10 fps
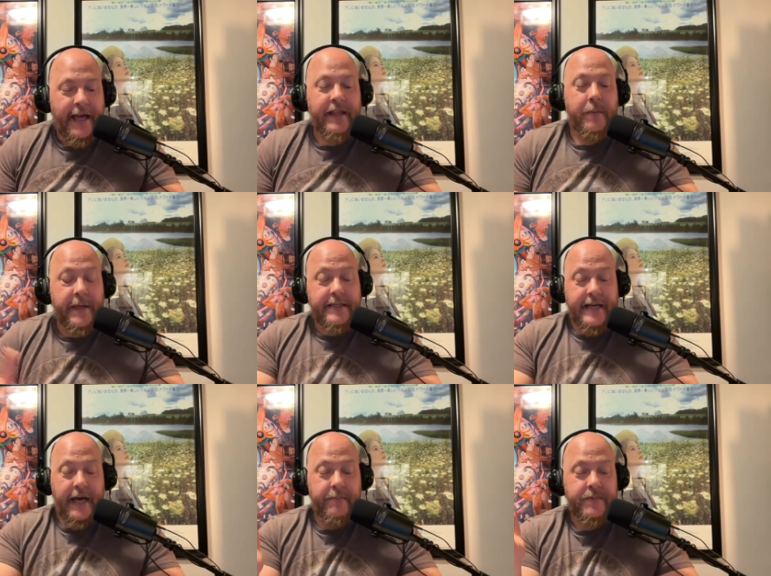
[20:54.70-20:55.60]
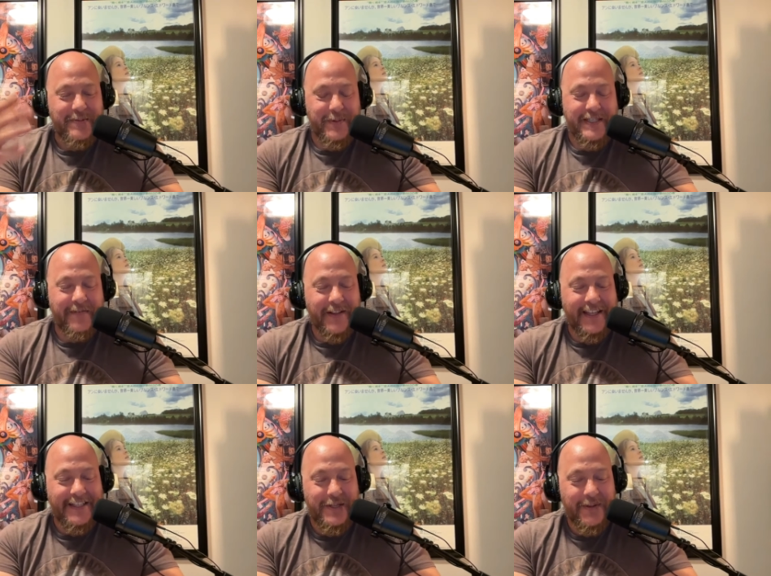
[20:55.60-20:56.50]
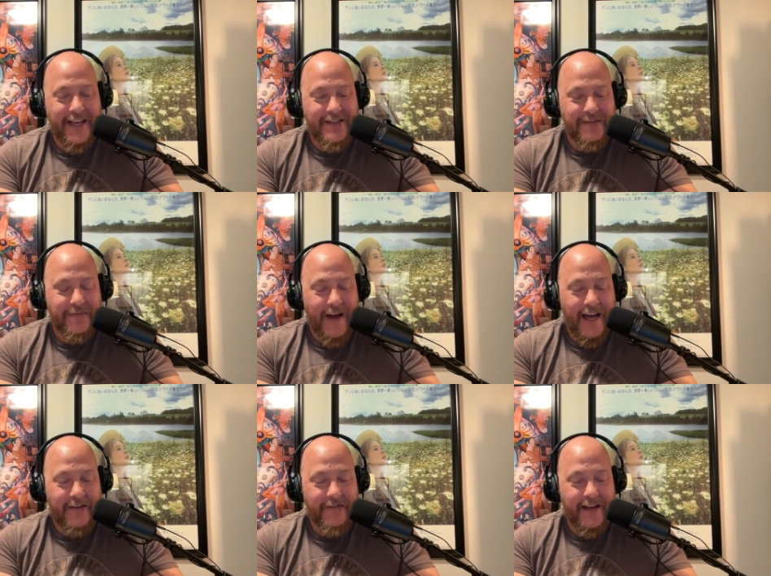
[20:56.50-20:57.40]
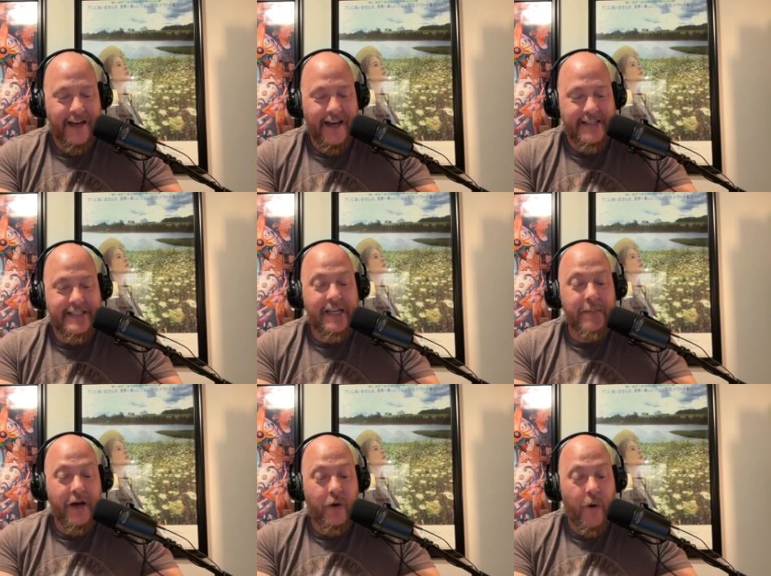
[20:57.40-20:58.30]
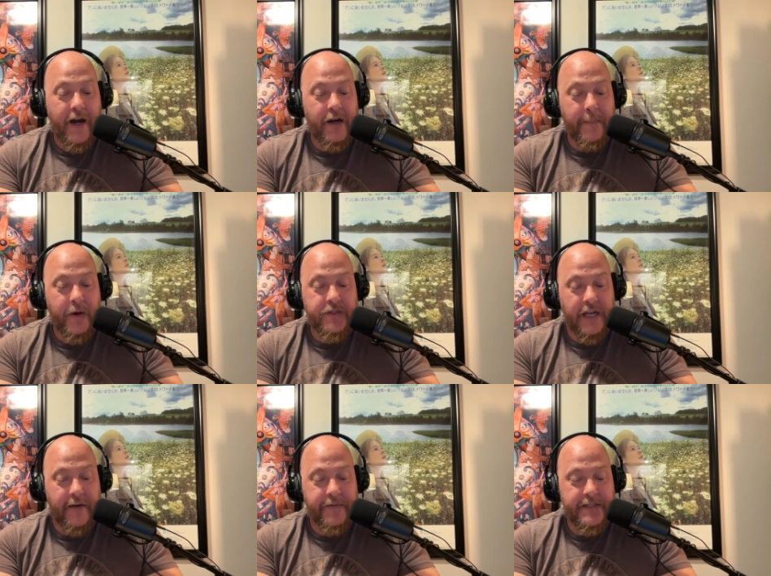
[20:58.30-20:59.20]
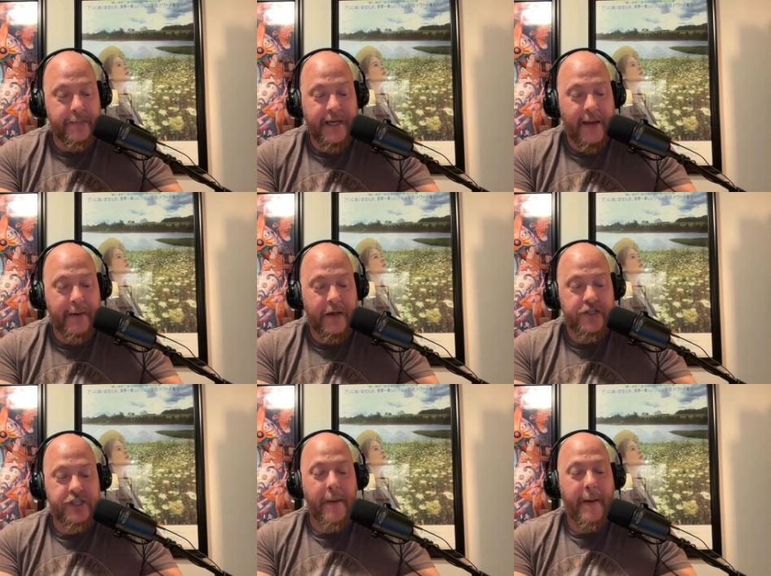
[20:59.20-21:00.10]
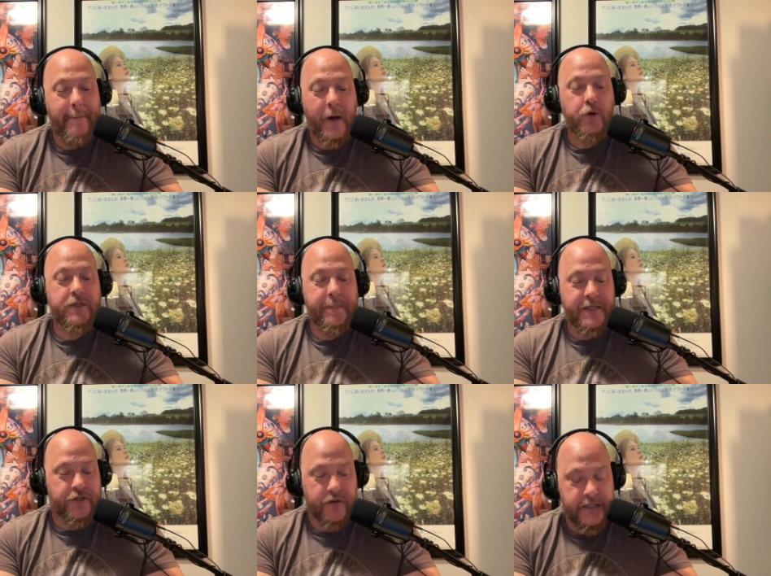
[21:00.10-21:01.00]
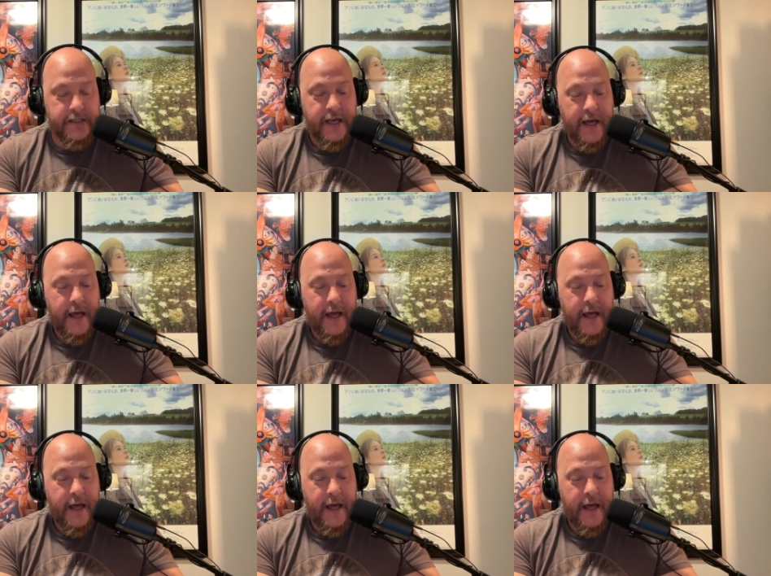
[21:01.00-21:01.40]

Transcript: In the meantime, specifically in 2005, uh, Seema acquired a post office and became a sub postmistress.